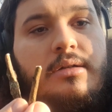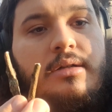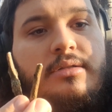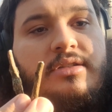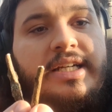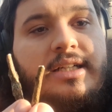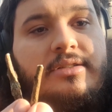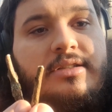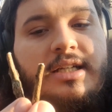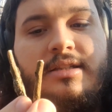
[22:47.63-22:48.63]

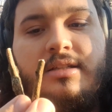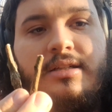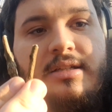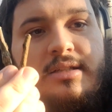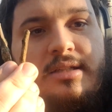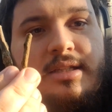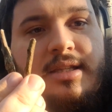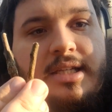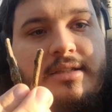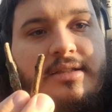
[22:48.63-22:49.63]
snails, and then it
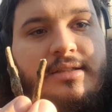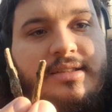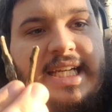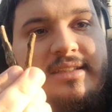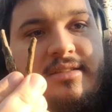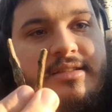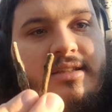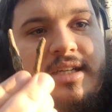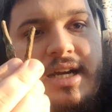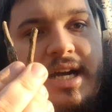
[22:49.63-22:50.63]
like dances in
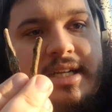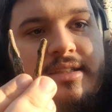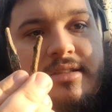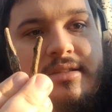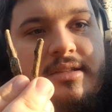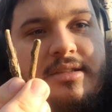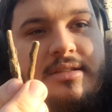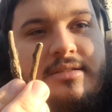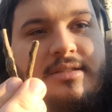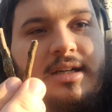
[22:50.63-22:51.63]
their eyes, and
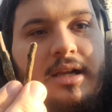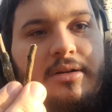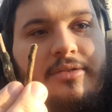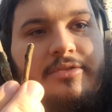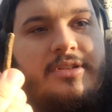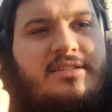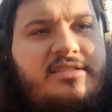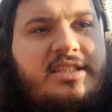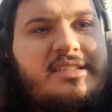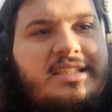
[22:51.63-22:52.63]
it's colorful and it's
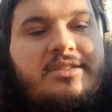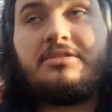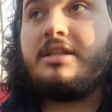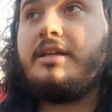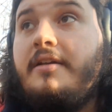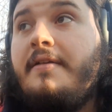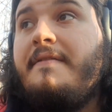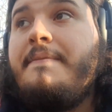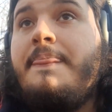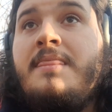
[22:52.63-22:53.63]
disgusting.
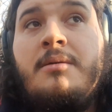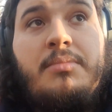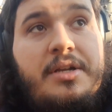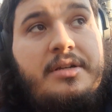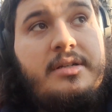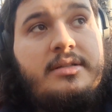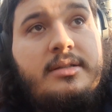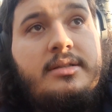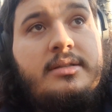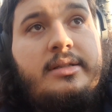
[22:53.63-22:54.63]
But
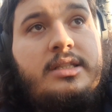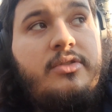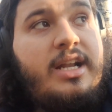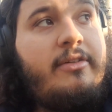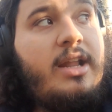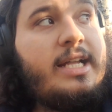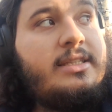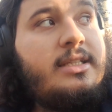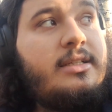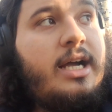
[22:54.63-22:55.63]
that's what I've likened